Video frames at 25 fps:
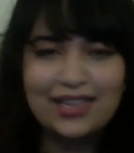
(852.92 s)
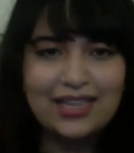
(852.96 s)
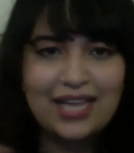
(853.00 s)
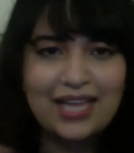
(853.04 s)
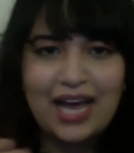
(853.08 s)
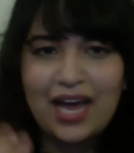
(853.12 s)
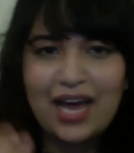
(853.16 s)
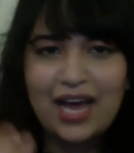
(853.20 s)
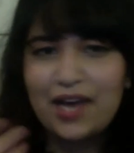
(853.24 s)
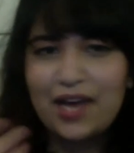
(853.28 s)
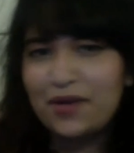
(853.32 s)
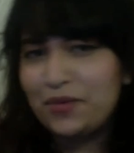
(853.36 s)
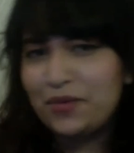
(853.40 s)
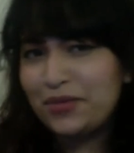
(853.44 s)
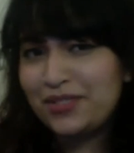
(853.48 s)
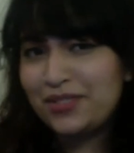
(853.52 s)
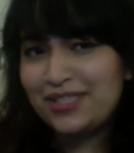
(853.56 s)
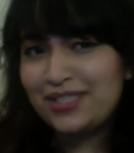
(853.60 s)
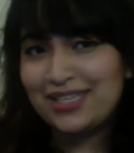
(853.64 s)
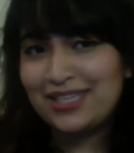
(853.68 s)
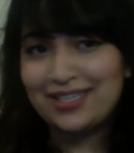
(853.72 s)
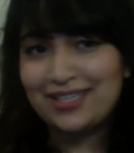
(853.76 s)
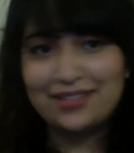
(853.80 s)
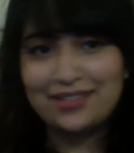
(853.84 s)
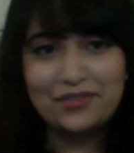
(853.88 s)
I was
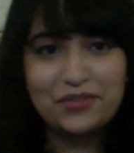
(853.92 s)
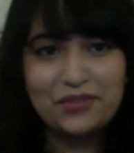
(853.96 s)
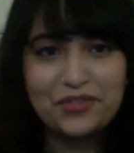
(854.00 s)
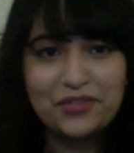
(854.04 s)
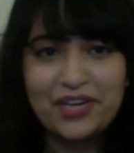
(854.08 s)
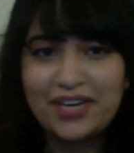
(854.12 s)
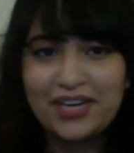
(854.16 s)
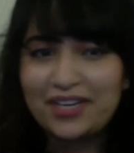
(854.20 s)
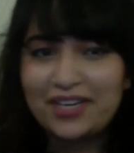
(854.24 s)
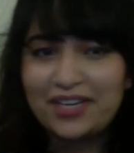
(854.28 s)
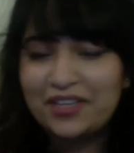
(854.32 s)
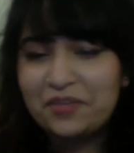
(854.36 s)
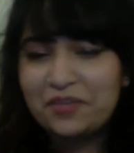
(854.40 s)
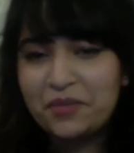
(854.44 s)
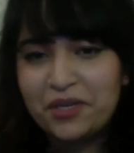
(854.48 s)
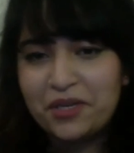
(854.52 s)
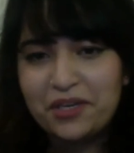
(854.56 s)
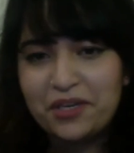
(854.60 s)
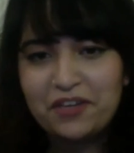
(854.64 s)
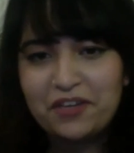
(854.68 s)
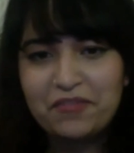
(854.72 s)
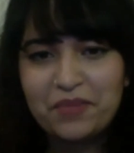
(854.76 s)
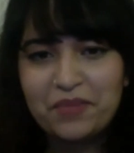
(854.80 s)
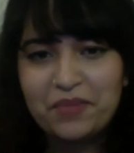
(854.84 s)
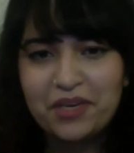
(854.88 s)
like right in the middle
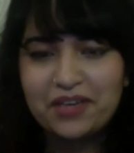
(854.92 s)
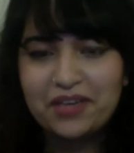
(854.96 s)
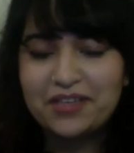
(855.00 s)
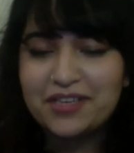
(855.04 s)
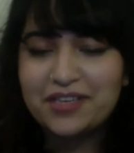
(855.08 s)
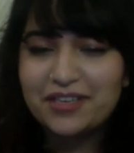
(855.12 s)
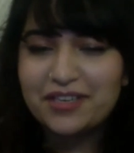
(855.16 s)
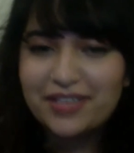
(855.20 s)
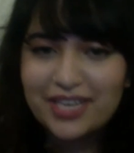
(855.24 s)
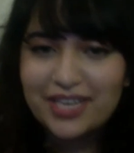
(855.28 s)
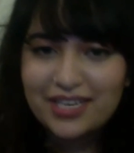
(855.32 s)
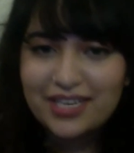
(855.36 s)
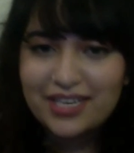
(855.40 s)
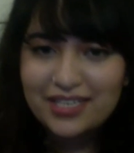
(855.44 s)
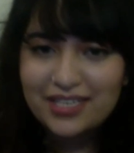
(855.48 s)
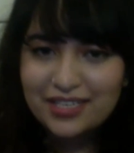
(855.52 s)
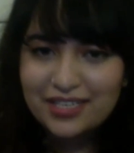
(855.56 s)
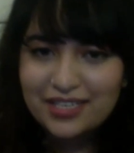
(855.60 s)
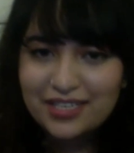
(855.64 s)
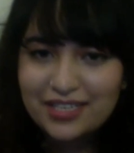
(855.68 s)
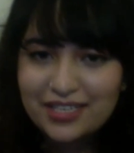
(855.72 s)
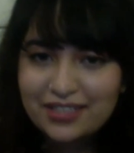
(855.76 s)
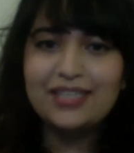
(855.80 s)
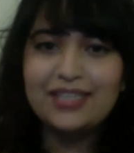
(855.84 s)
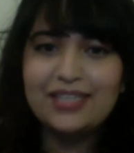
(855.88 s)
of my undergrad
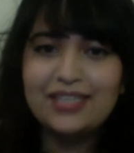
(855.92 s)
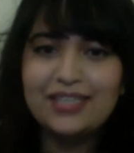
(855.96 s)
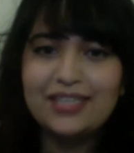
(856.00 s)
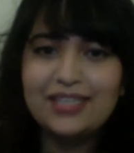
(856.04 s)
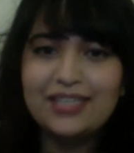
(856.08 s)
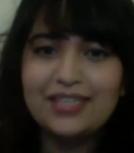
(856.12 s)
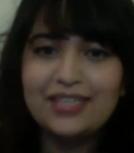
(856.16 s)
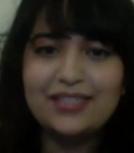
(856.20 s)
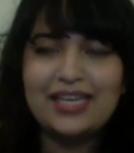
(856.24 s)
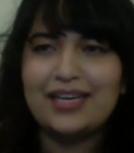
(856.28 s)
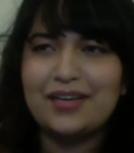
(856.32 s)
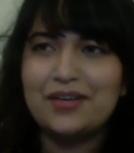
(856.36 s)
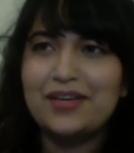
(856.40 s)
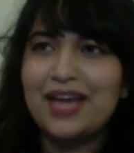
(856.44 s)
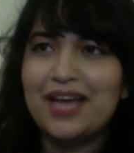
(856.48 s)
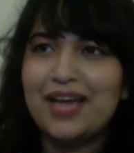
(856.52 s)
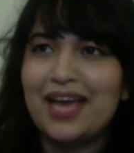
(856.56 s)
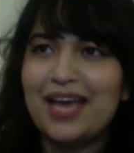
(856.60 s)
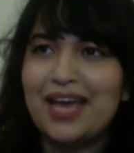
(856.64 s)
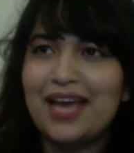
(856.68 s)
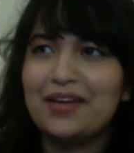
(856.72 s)
degree then, and I,